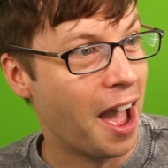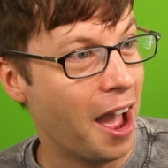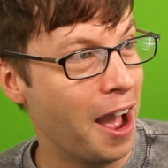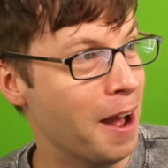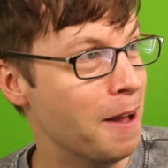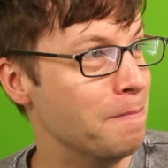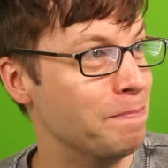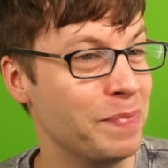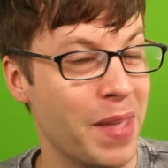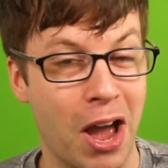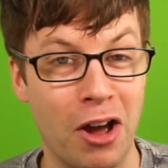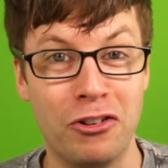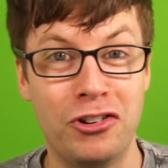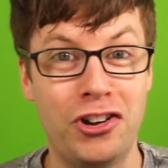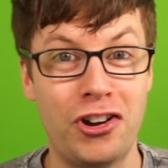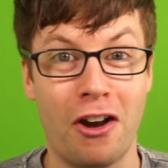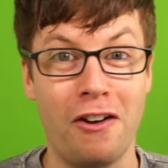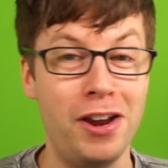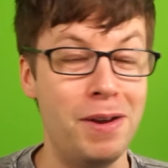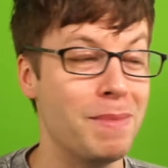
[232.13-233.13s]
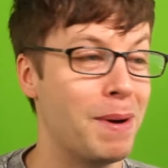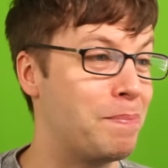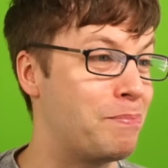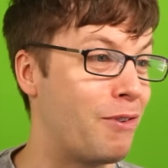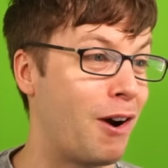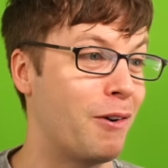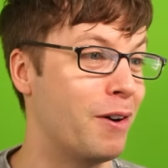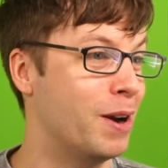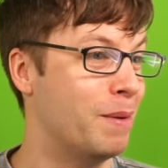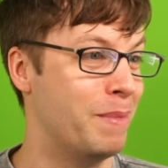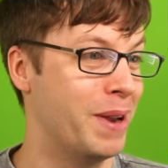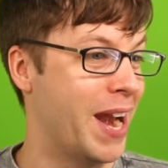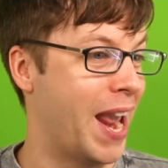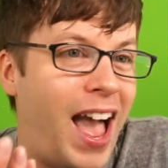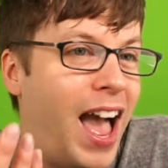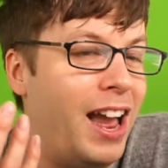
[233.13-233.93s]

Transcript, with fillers: Um, I'll show you my pro in a minute.